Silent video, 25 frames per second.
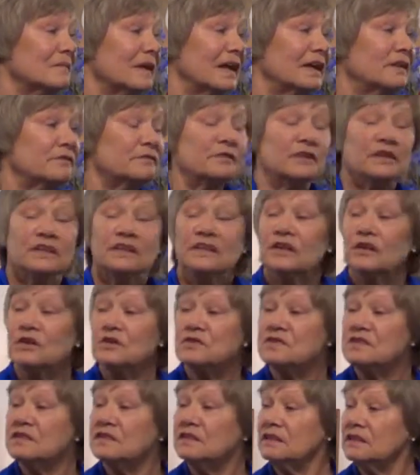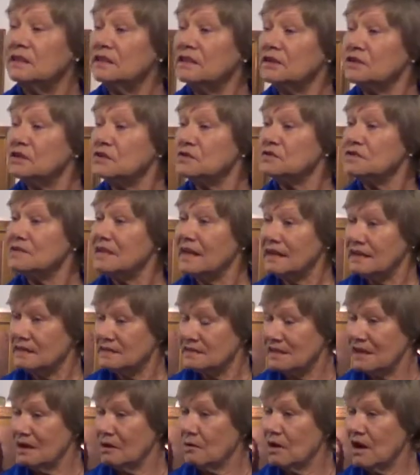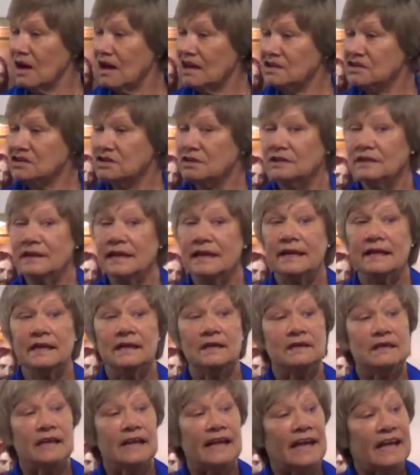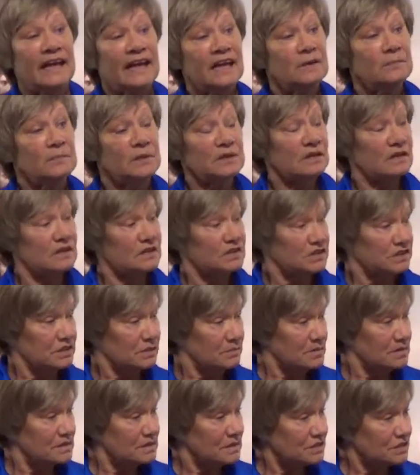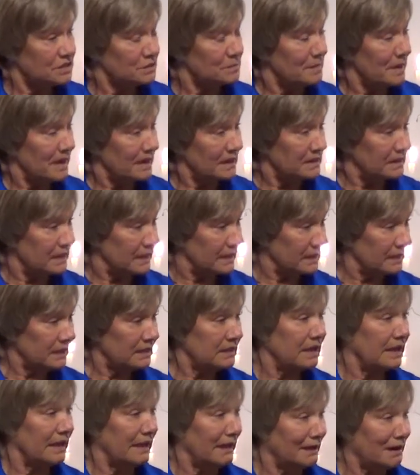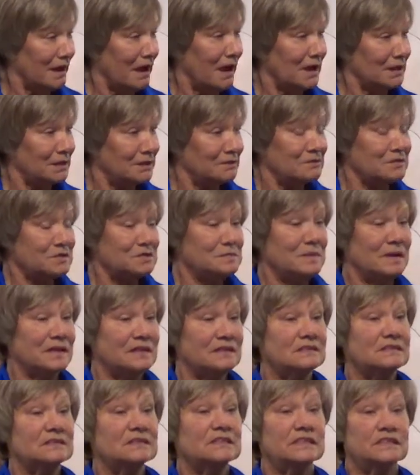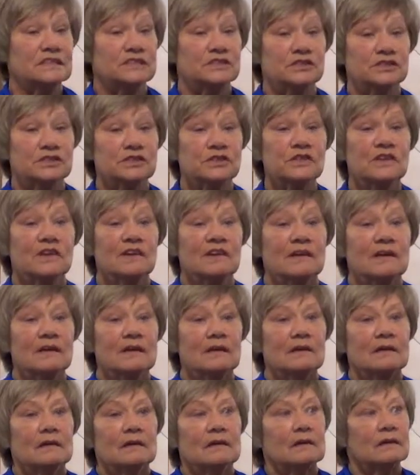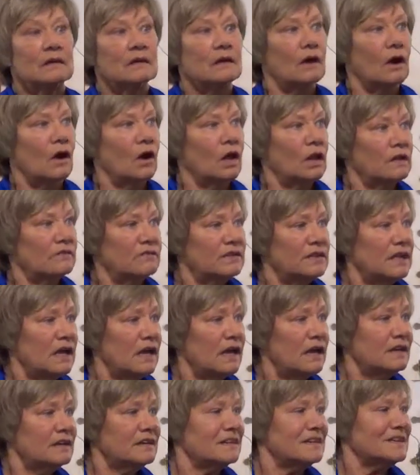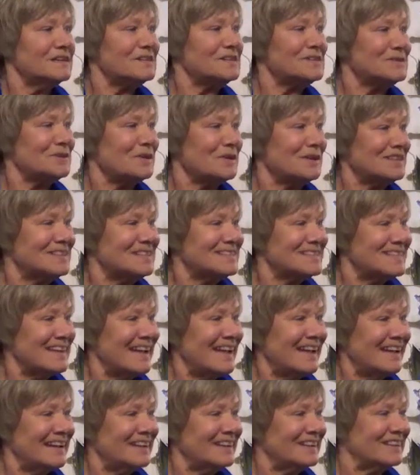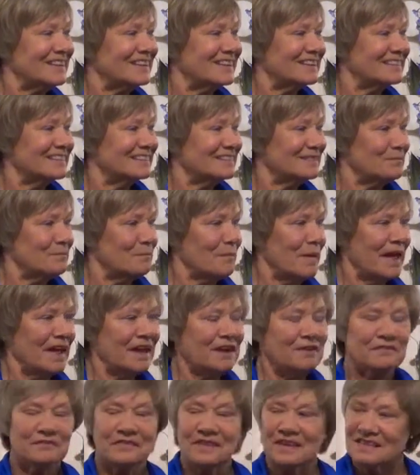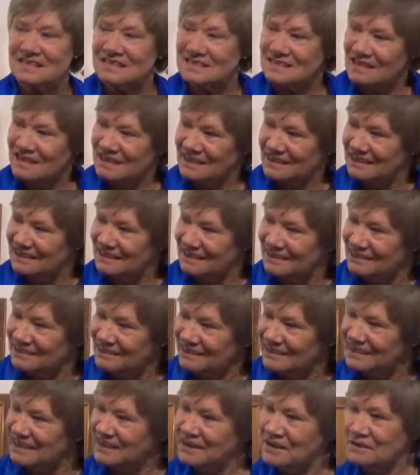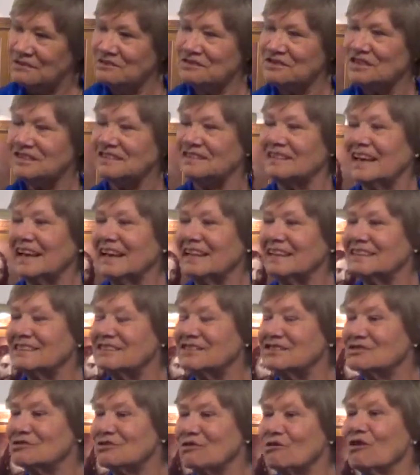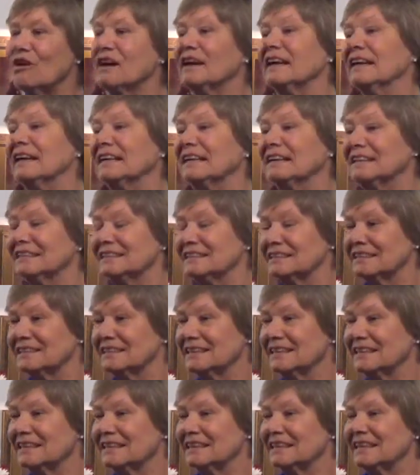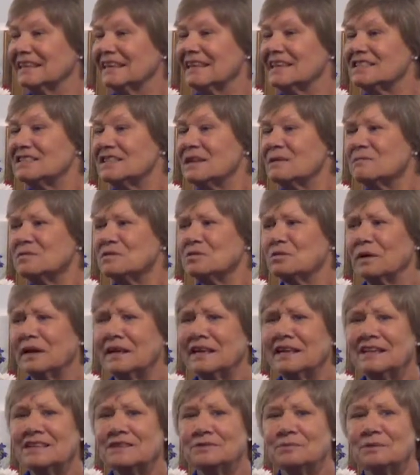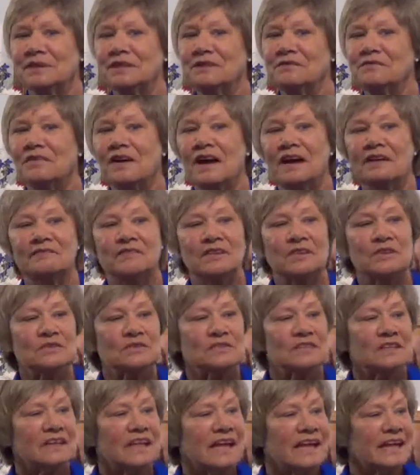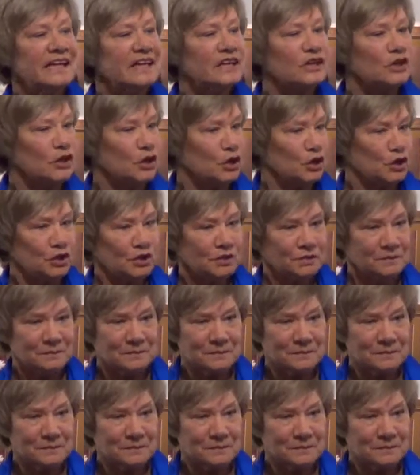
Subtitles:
And for years and years, that is how Asha led it. And because she was such a magnetic and a highly respected teacher, all of Ananda started saying, manifest thy healing energy, light, and joy. And some 20, 25 years later,